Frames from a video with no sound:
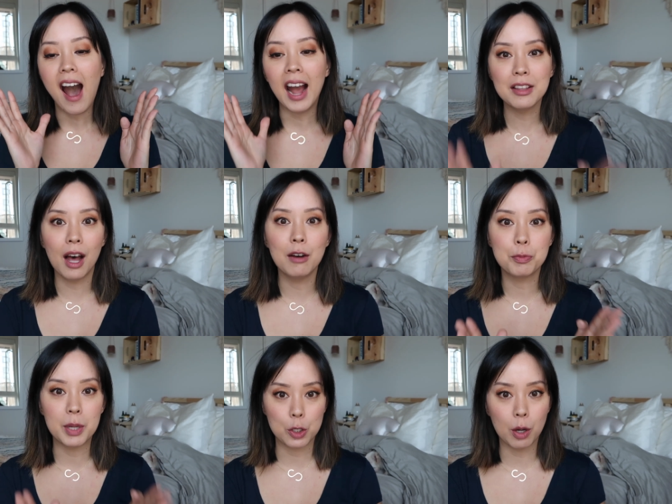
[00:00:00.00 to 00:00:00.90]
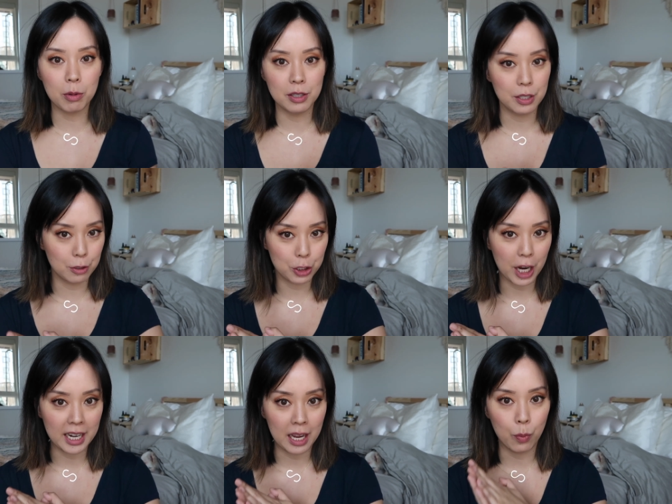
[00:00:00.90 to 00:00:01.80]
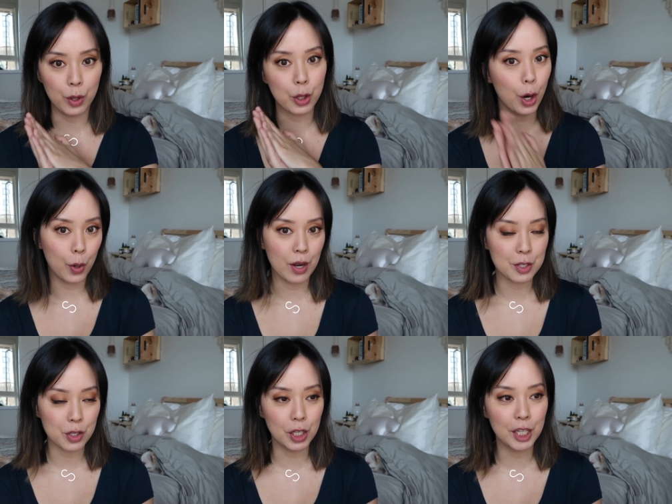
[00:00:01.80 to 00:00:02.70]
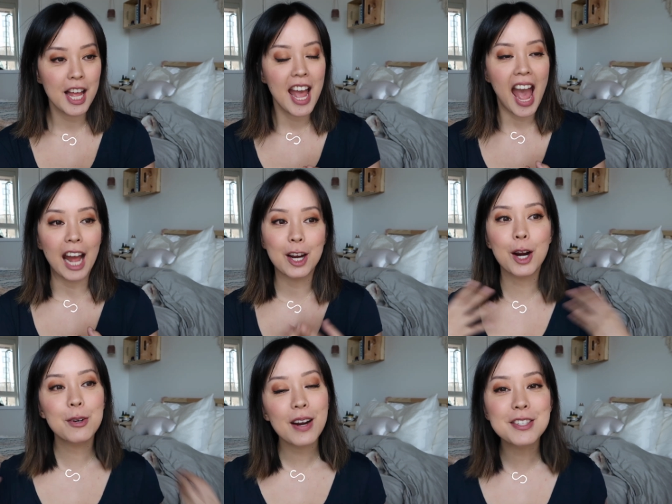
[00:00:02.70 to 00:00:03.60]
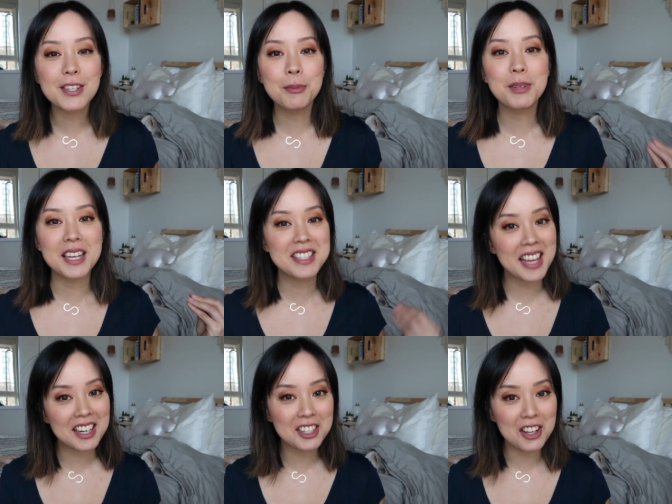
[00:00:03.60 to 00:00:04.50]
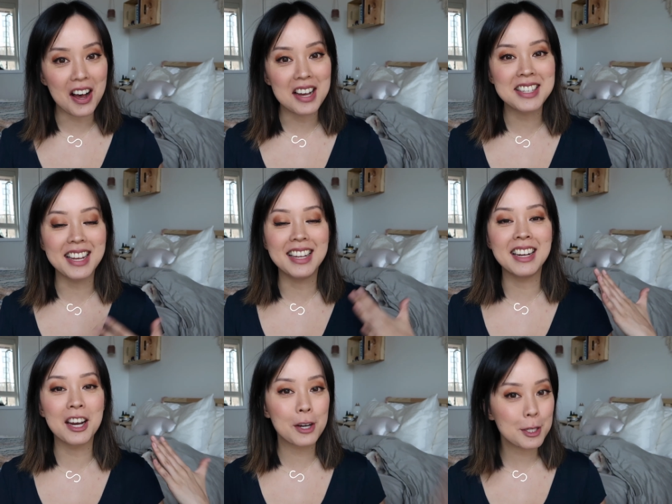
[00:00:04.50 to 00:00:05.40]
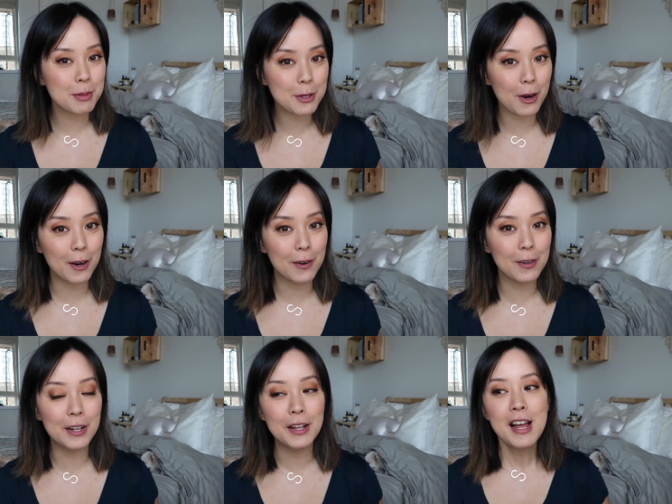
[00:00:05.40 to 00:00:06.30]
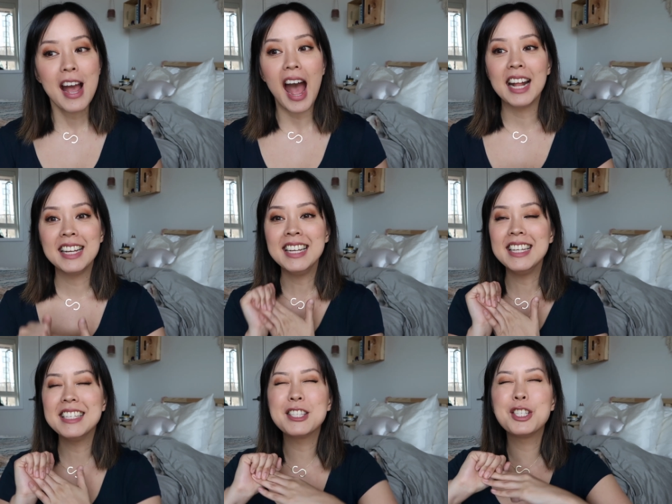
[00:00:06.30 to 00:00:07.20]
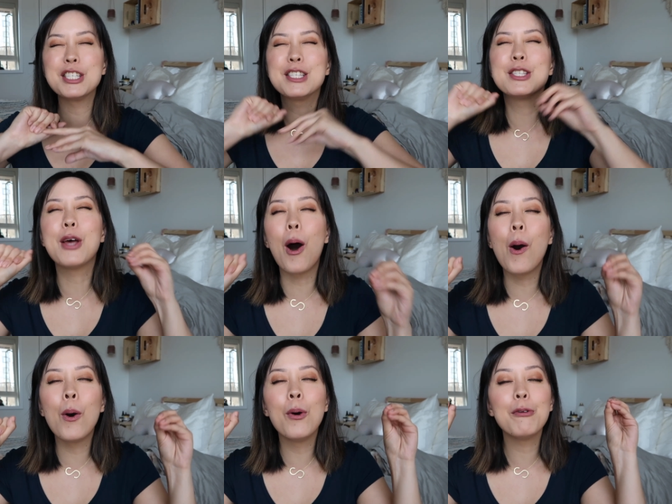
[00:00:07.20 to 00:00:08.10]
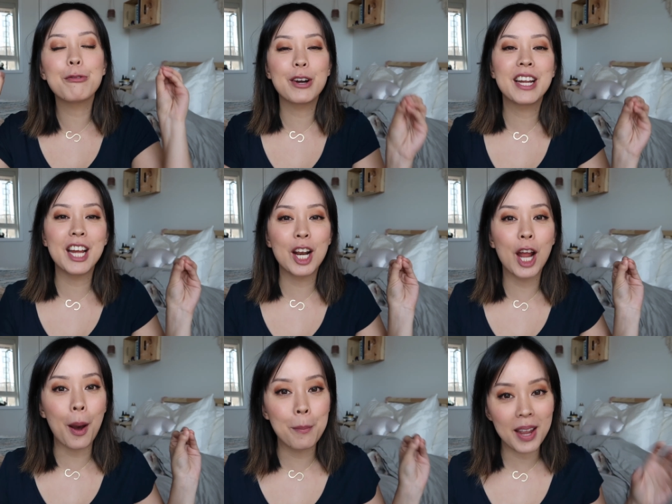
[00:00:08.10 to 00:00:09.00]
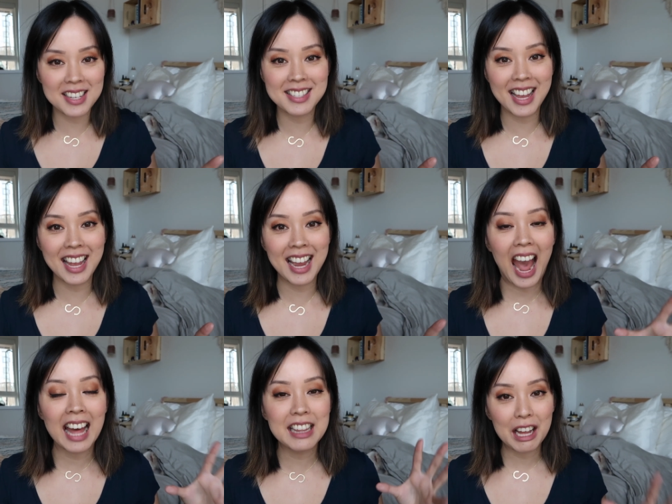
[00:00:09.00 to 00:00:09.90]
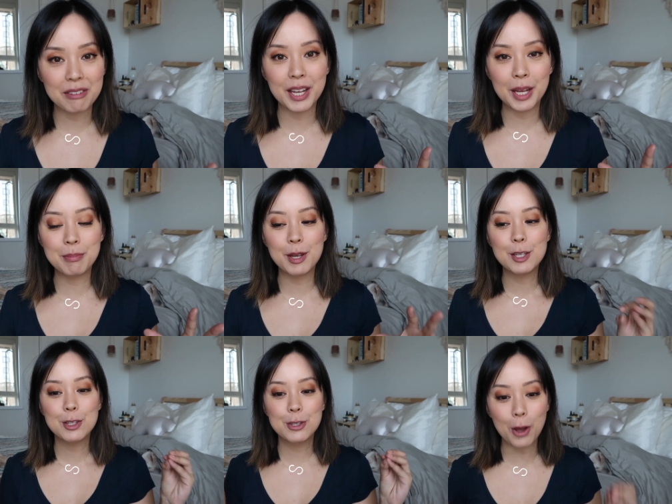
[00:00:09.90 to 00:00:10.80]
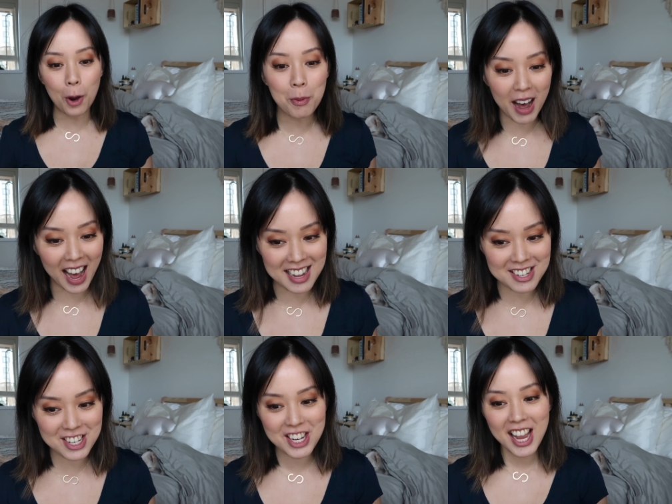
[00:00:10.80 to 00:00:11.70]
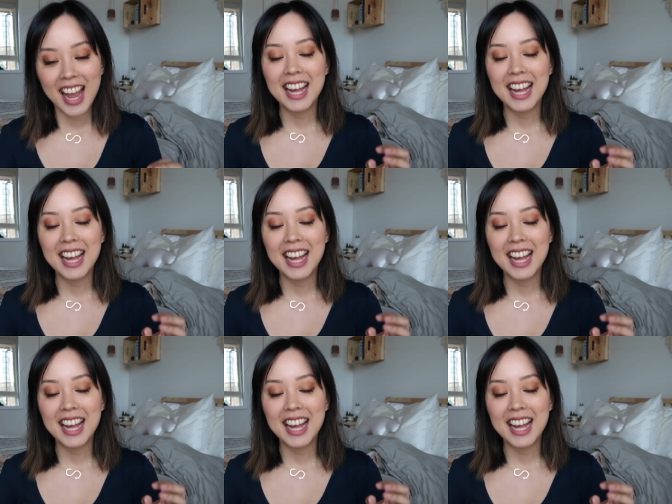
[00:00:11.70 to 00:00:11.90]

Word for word: I loved Big Trouble in Little China with Kurt Russell, and Kurt Russell plays Santa Claus in A Christmas Chronicle, and he is just so freaking amazing. I love him so much.